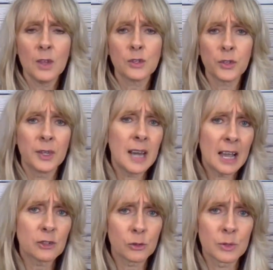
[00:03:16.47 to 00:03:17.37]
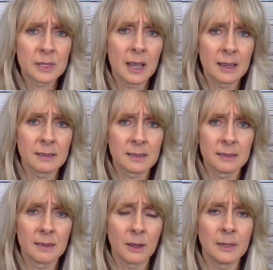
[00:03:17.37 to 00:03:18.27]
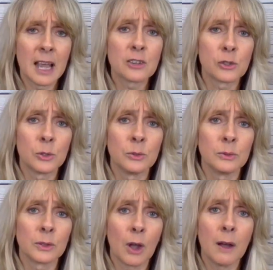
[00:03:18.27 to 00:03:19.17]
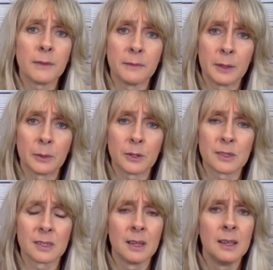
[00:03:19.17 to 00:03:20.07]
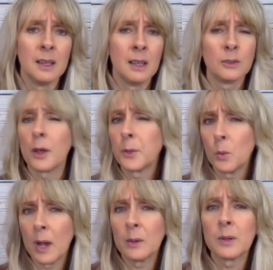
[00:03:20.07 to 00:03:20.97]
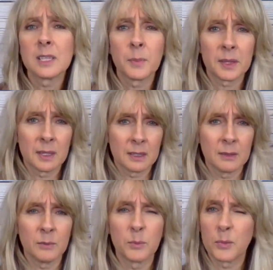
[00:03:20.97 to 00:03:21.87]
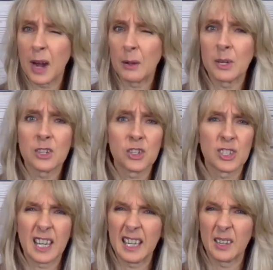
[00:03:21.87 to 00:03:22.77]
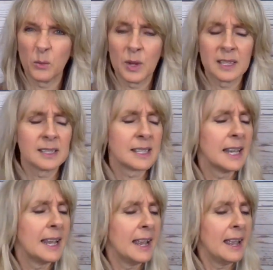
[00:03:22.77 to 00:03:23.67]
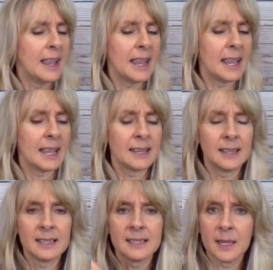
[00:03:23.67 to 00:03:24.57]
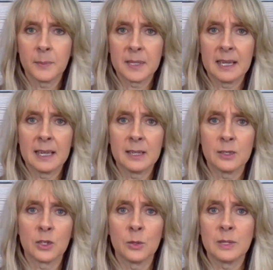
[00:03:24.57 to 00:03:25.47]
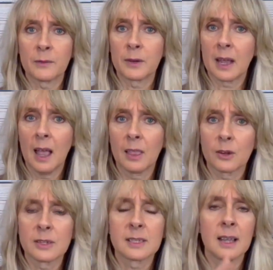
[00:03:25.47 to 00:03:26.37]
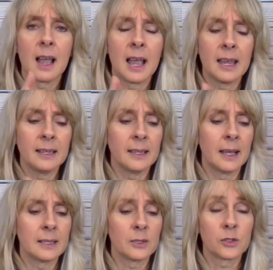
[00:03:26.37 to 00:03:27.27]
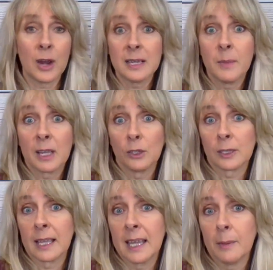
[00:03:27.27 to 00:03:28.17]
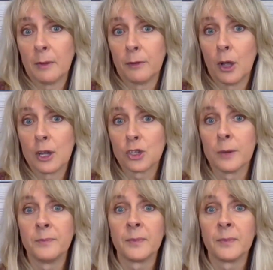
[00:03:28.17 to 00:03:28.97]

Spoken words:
just a natural sized, natural coffee filters, not the white ones, but the brownish tan ones, and dipped it into different colors. I tried to make it look like camouflage.